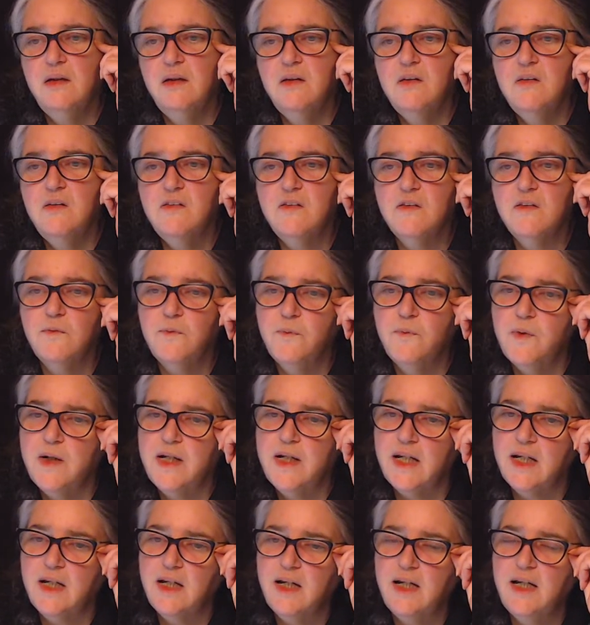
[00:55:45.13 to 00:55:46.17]
So
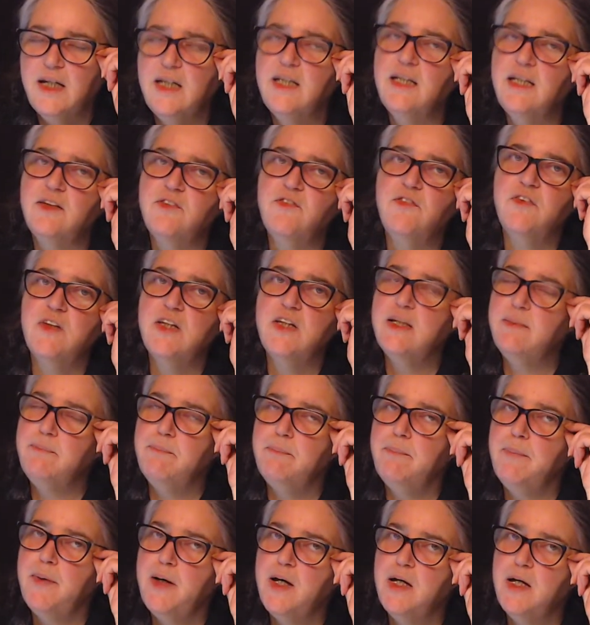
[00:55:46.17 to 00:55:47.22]
what kind of lip
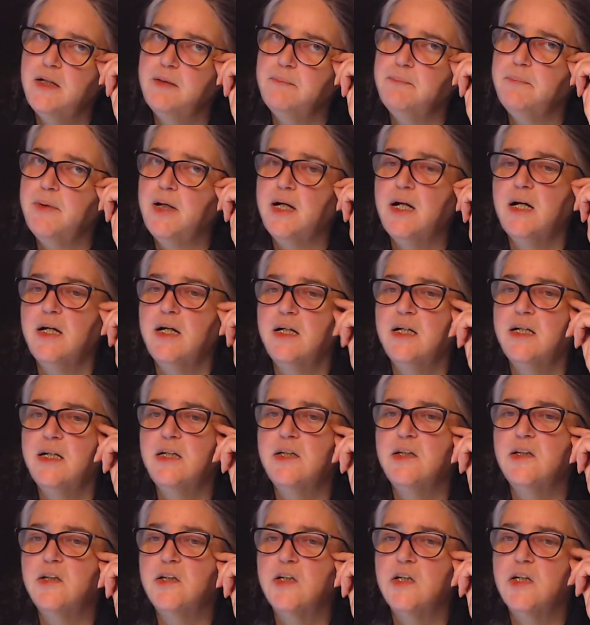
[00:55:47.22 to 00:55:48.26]
balm
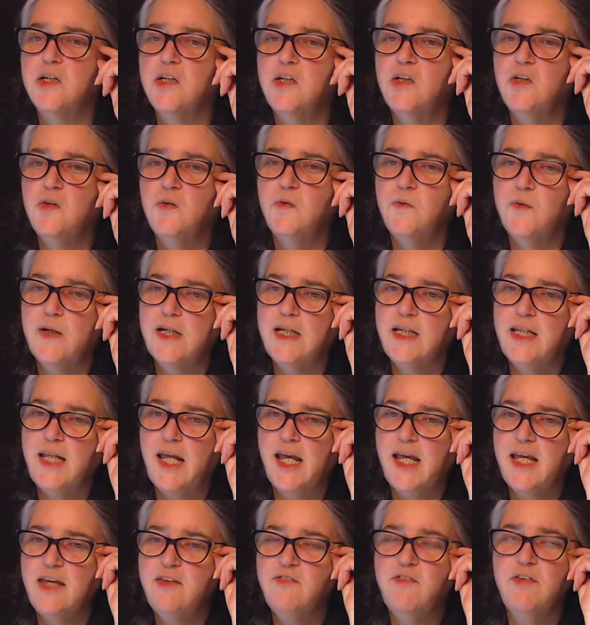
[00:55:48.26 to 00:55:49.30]
are you and
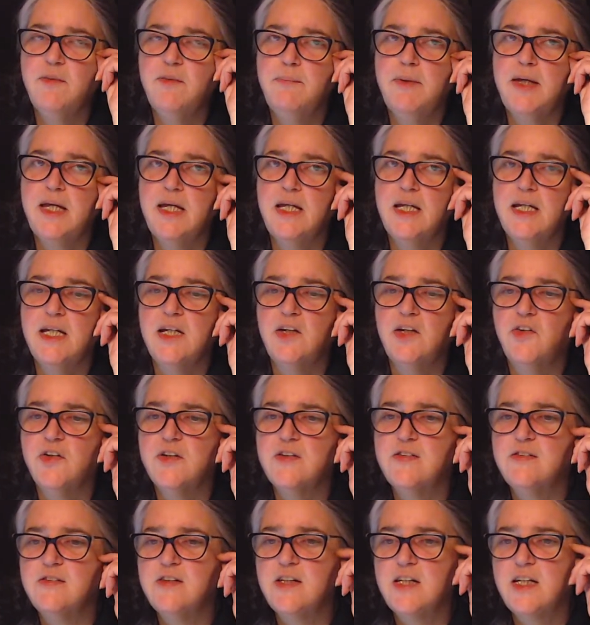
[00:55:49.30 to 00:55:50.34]
Ava making,
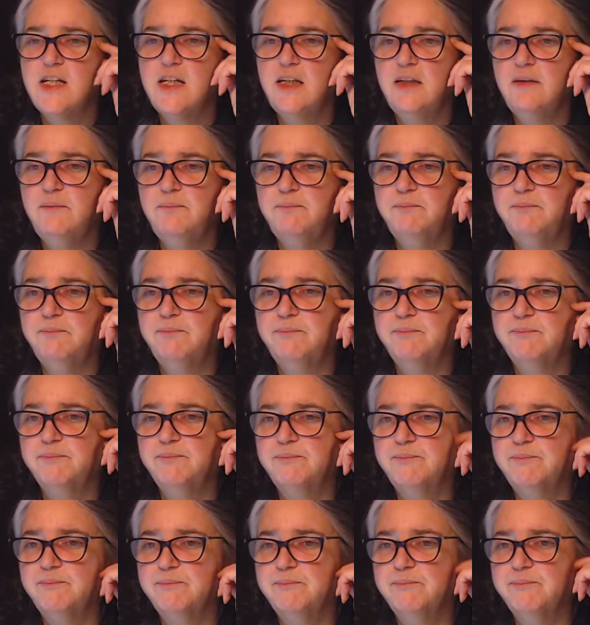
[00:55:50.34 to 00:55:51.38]
Christine?
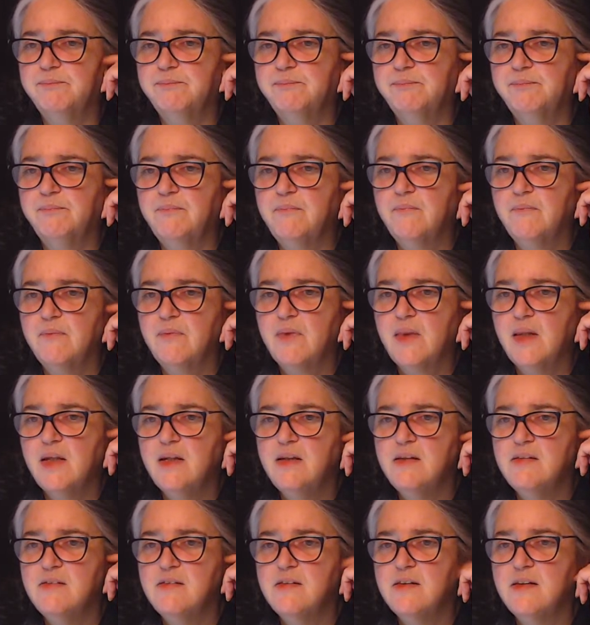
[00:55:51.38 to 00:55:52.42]

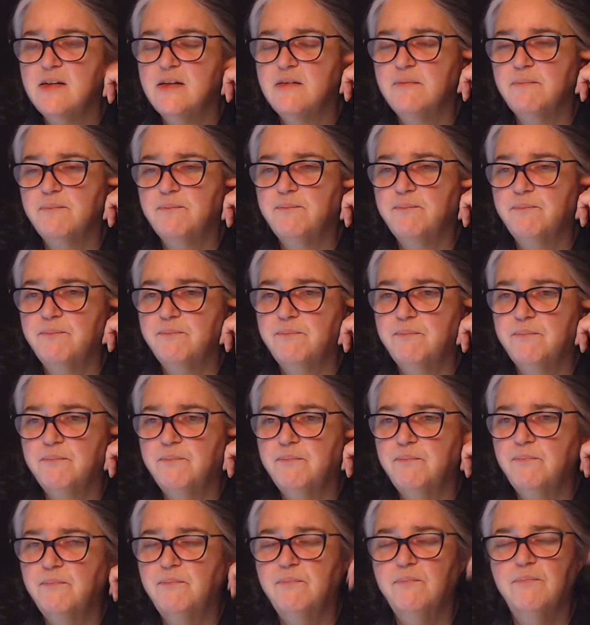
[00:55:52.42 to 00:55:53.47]
Does it
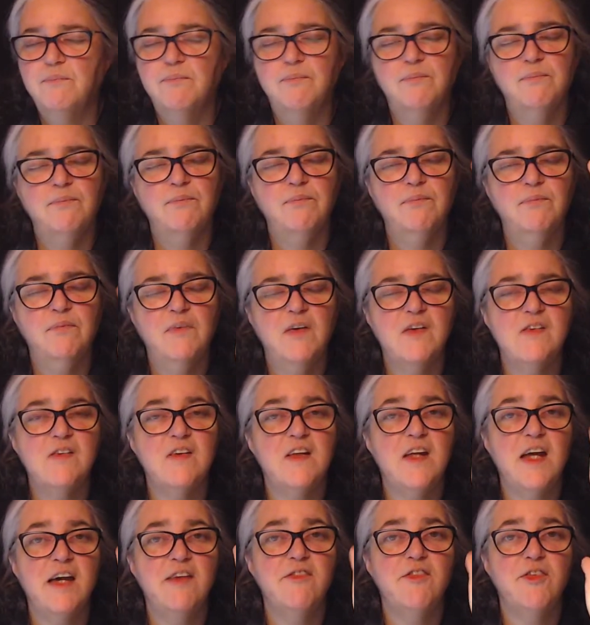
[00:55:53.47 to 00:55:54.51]

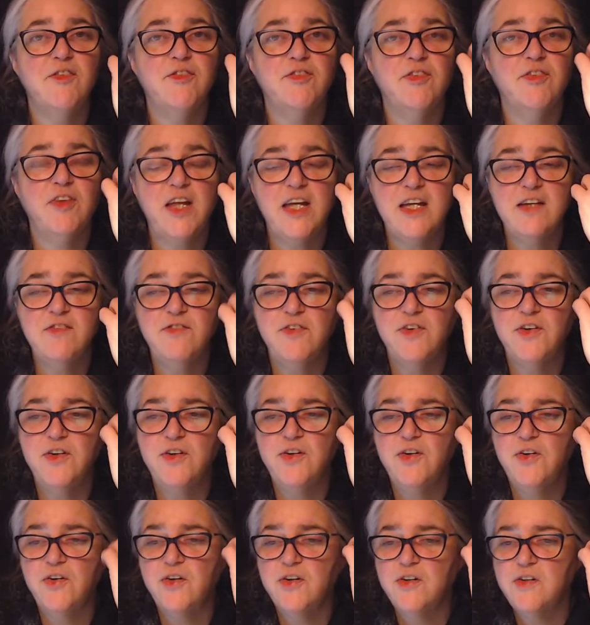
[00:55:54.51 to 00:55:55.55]
have a
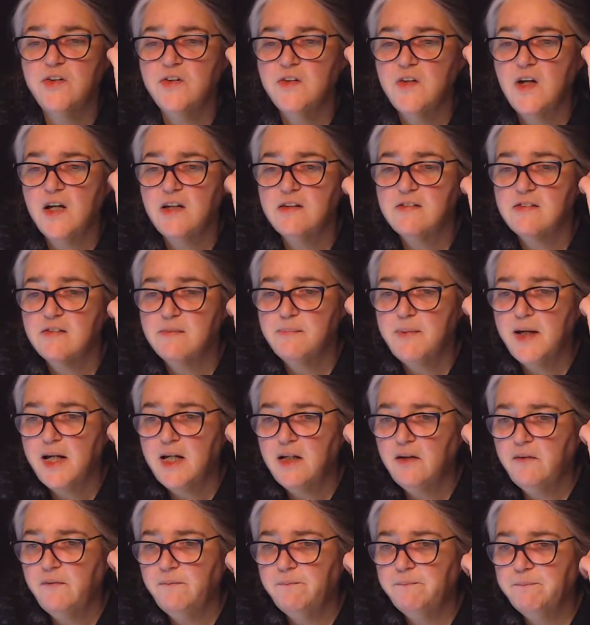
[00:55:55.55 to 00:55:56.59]
flavor or a
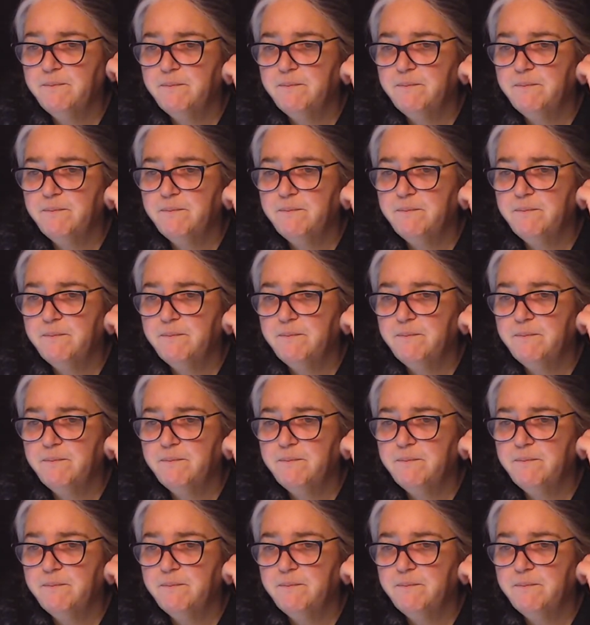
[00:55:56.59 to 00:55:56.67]
smell?